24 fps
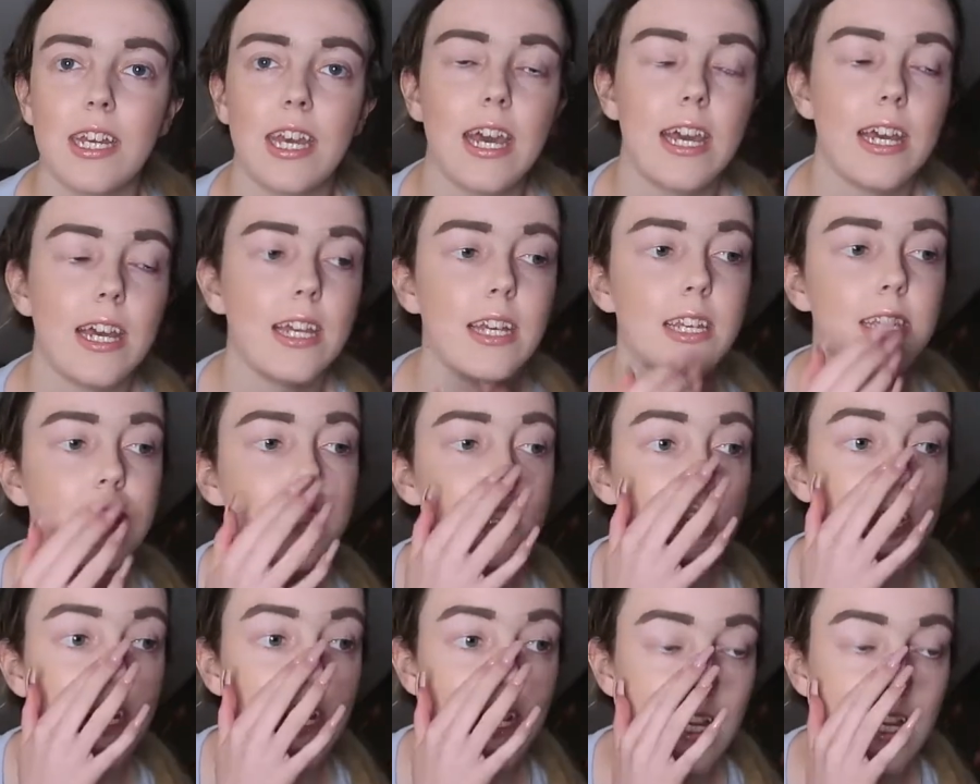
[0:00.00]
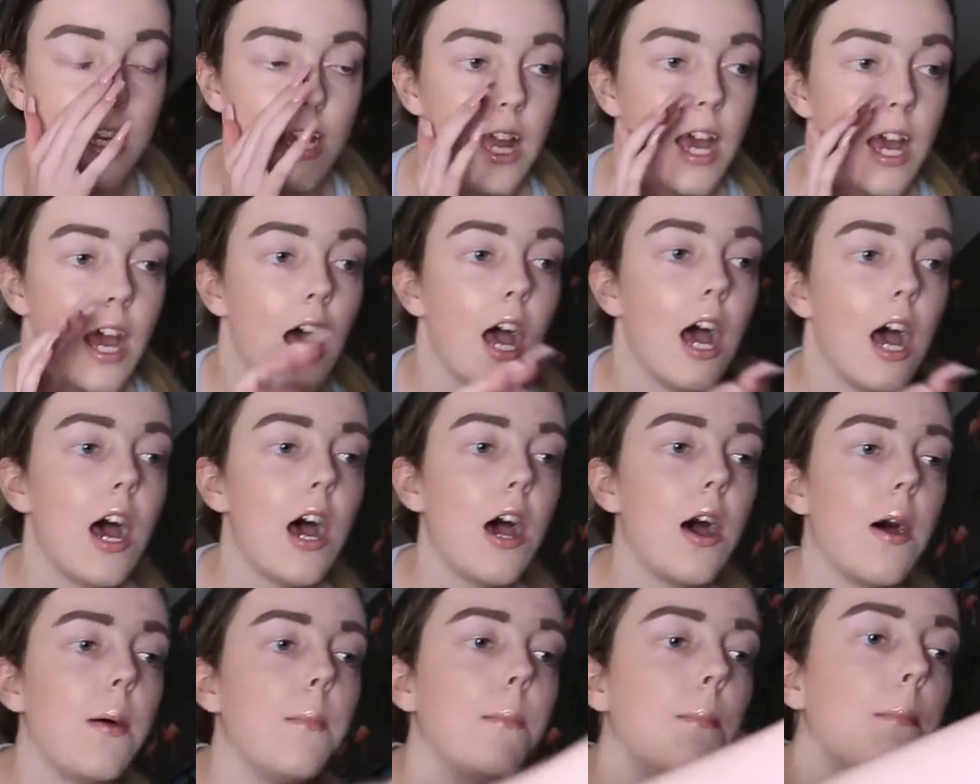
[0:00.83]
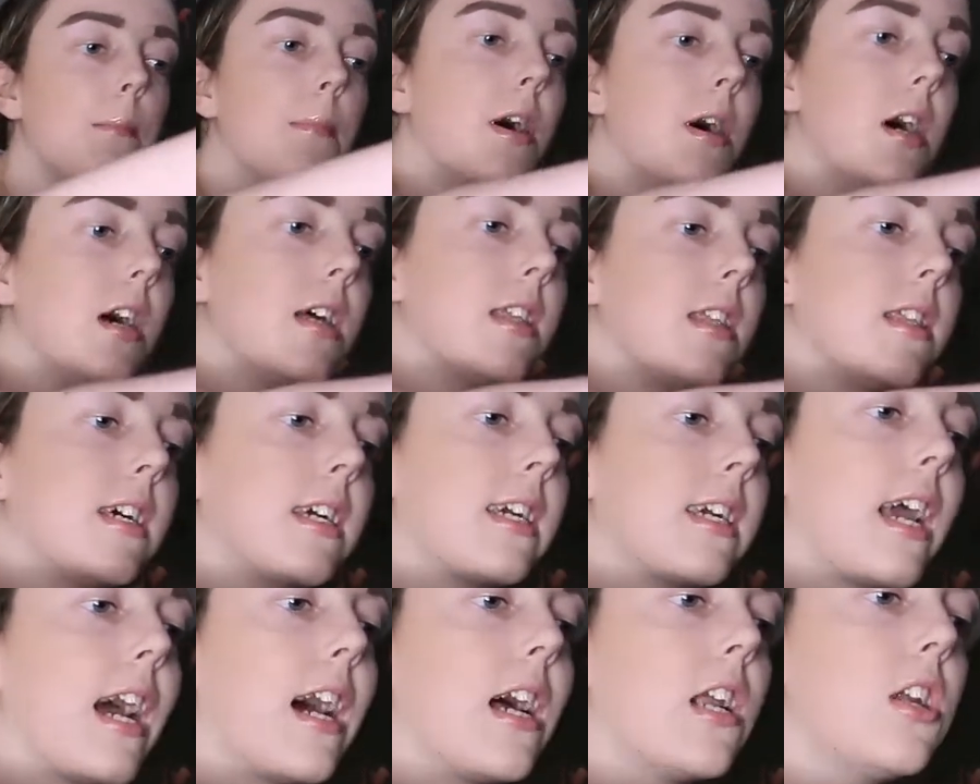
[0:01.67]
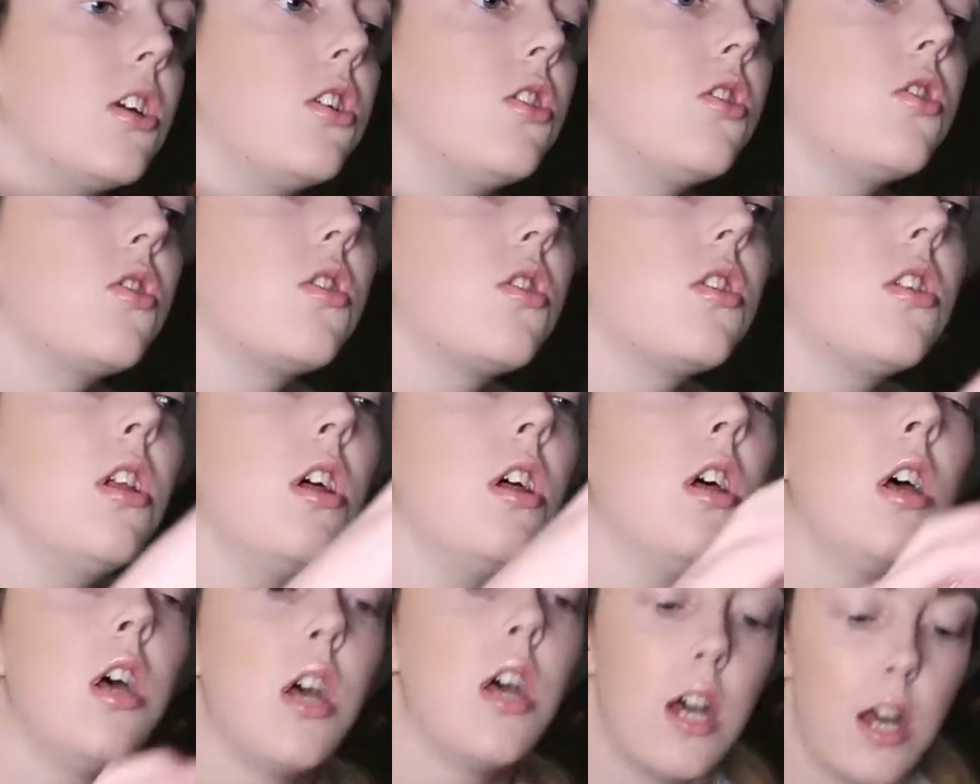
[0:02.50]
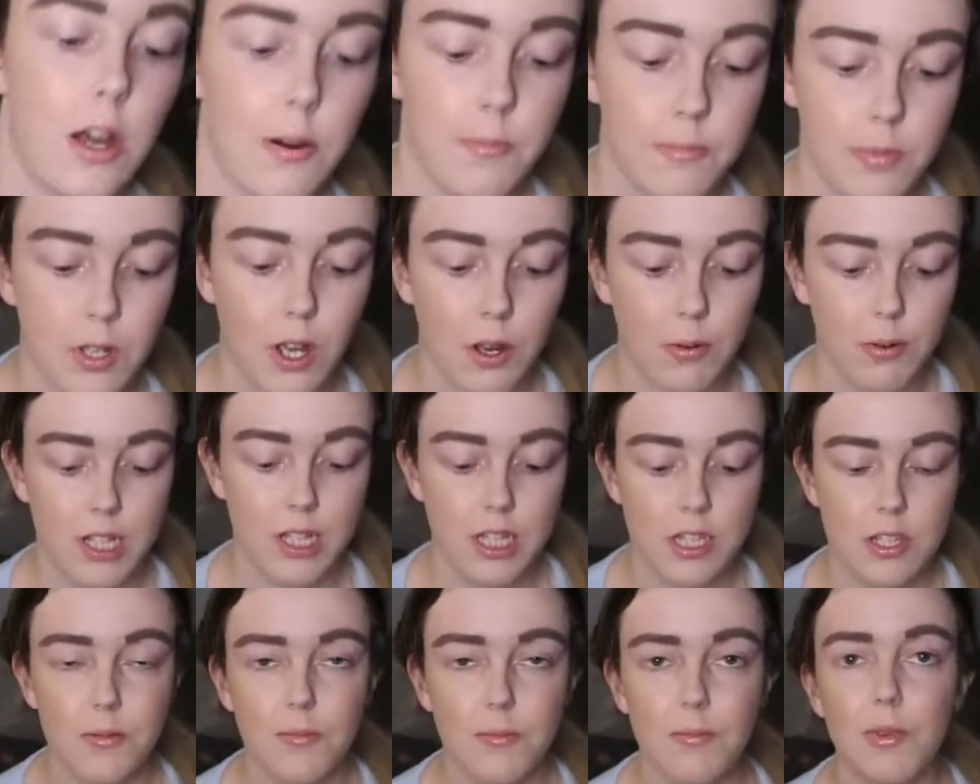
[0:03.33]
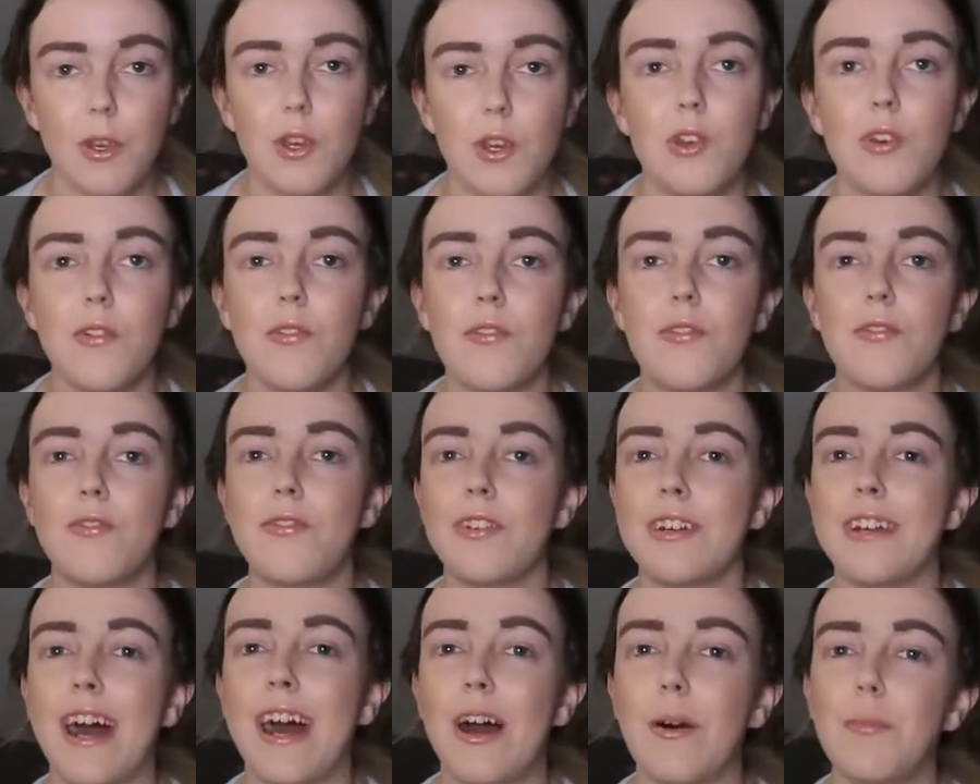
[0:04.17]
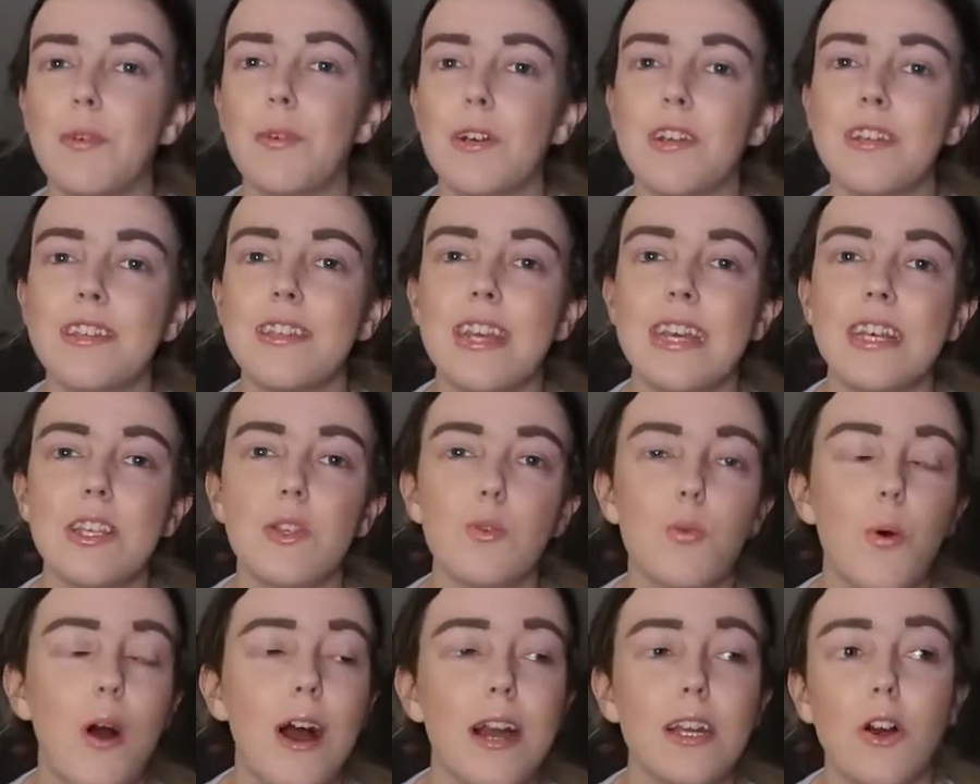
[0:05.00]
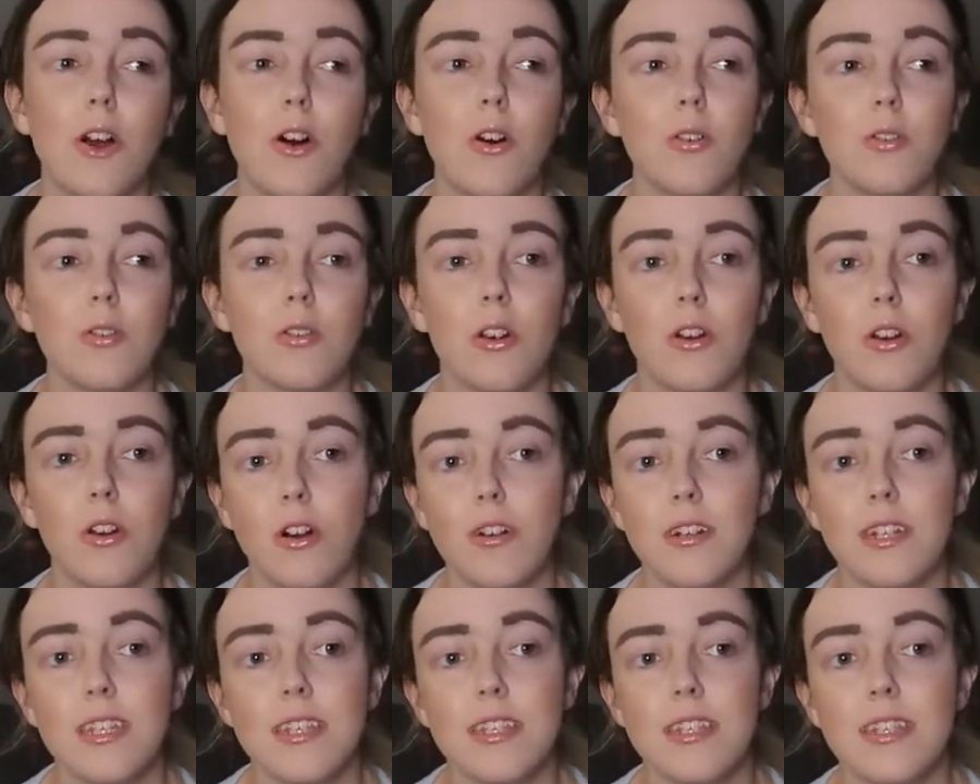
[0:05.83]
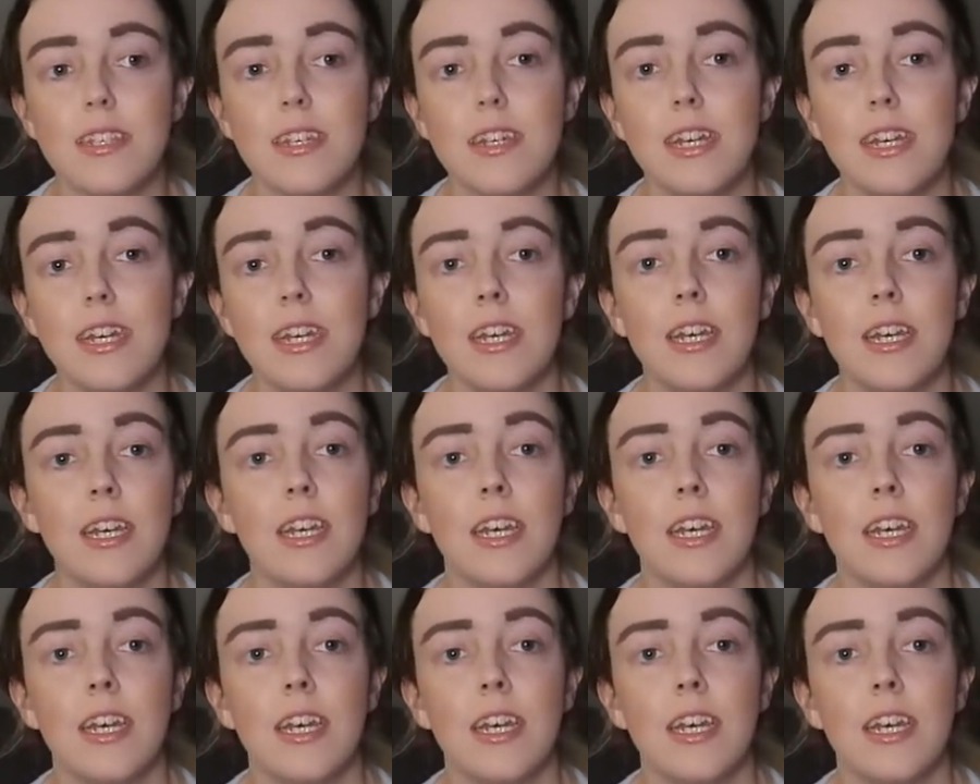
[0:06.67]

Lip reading: case. The candle I'm going to move for now because it is quite old, and honestly